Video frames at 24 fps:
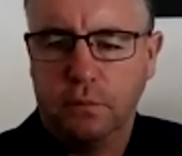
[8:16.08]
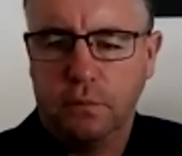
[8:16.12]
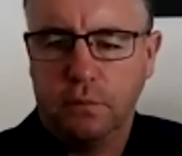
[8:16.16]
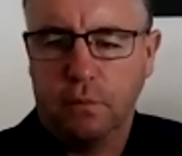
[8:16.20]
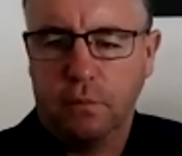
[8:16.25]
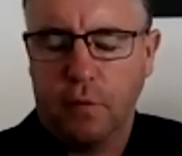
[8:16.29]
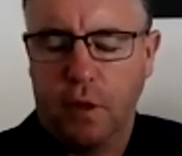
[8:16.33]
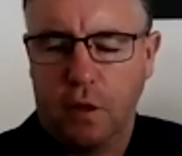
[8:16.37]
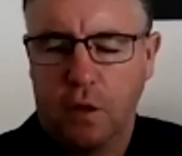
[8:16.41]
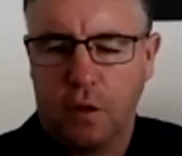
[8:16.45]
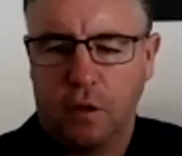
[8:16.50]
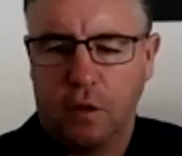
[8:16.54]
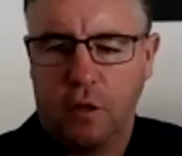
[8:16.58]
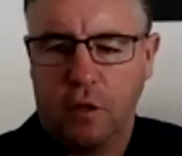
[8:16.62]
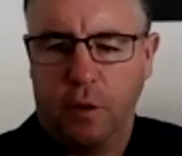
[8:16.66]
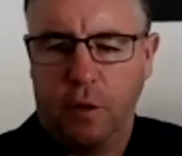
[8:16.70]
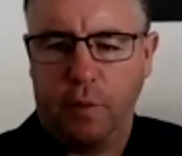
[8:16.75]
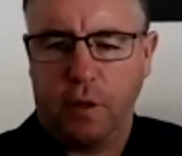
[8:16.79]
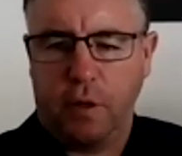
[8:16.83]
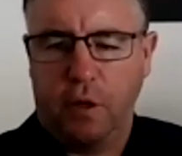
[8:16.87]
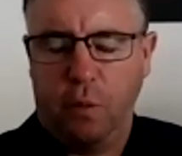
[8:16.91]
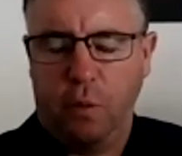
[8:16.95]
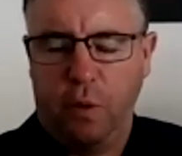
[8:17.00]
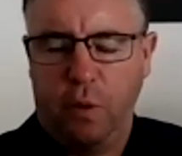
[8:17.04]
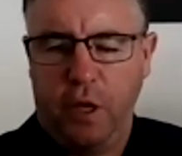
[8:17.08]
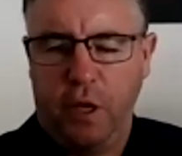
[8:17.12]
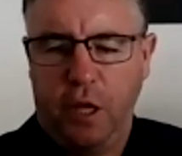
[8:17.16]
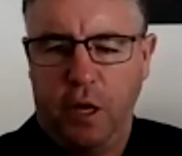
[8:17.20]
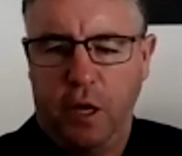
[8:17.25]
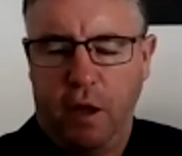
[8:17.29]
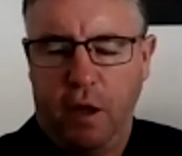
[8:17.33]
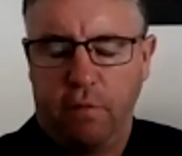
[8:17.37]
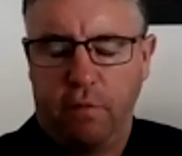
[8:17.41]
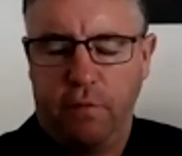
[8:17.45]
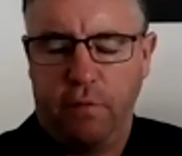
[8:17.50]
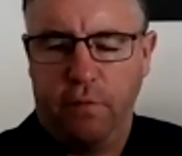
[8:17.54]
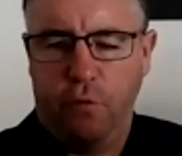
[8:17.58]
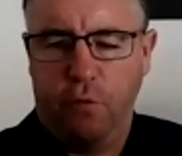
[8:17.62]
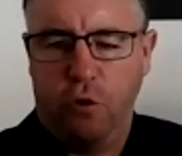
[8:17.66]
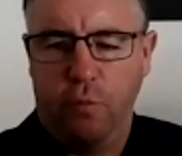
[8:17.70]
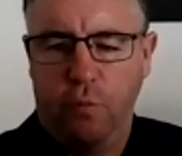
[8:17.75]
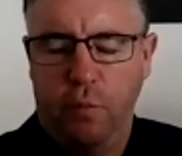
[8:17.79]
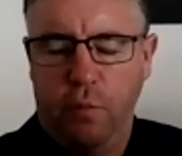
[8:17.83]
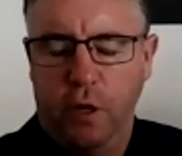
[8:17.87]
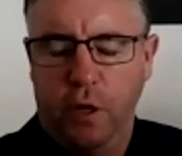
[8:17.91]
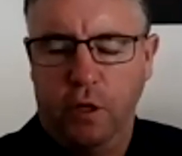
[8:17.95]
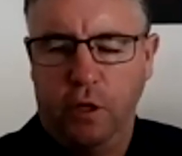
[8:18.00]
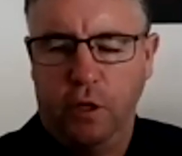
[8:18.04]
Now, so typically we get about 4
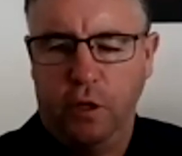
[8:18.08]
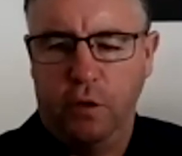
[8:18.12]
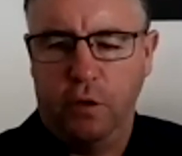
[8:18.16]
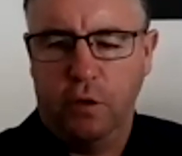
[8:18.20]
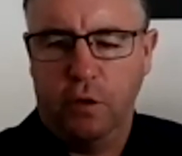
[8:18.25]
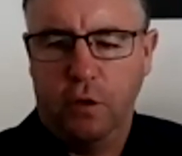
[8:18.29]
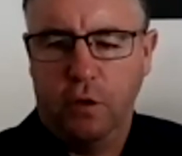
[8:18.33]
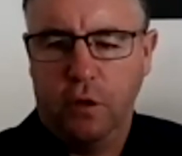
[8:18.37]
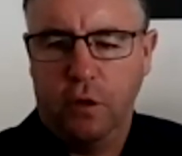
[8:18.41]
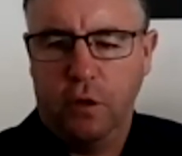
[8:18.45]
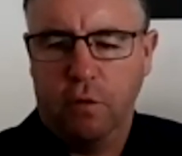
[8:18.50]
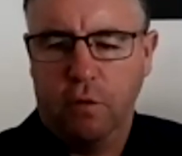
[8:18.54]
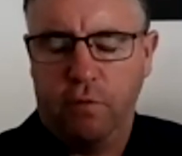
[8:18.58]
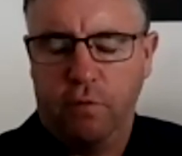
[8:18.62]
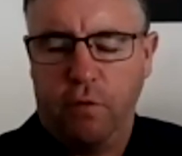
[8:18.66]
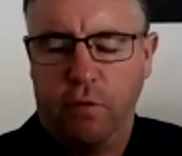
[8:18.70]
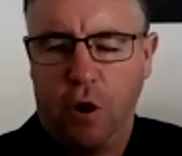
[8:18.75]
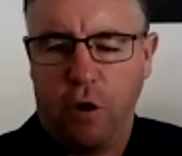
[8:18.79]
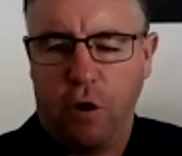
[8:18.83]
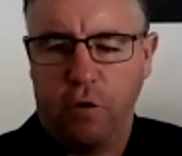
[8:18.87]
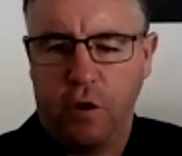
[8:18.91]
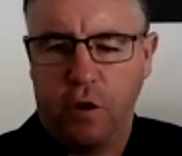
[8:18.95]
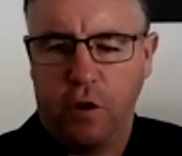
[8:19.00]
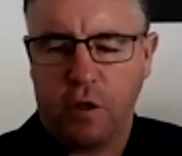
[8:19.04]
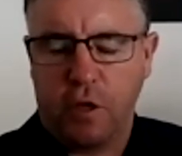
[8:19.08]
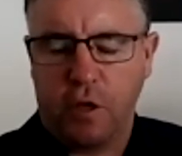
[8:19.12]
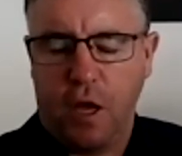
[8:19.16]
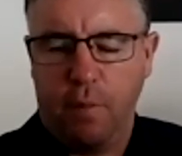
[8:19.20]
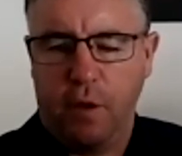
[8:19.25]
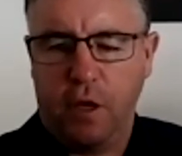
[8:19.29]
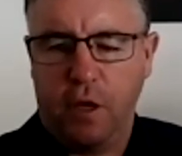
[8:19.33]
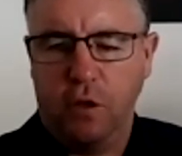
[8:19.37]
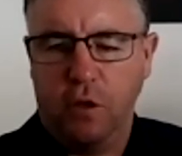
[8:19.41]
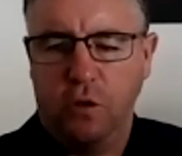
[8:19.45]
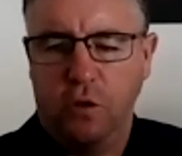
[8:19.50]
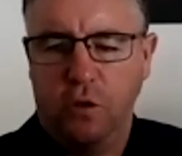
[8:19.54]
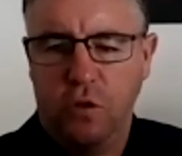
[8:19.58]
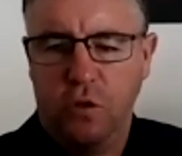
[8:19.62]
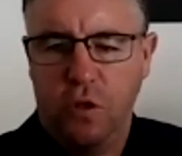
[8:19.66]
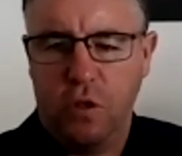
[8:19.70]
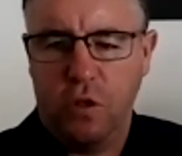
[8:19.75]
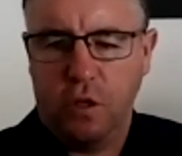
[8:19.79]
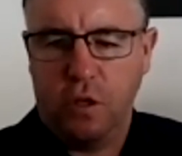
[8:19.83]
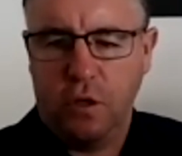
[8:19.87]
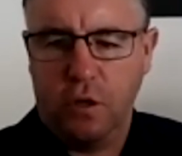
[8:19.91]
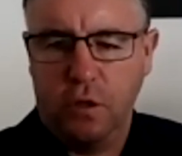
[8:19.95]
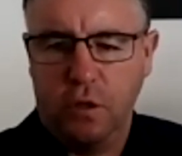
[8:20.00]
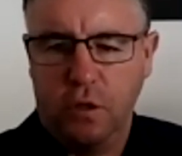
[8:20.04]
million foreigners coming into New
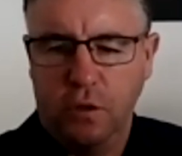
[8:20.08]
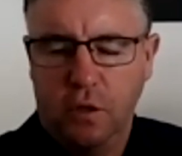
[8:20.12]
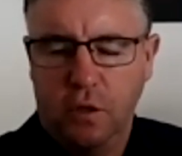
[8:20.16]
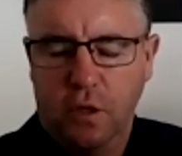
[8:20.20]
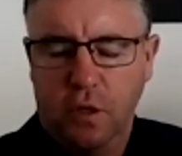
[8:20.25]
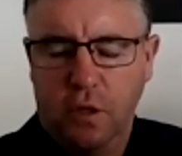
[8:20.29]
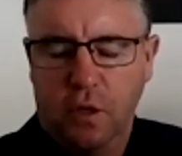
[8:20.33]
Zealand.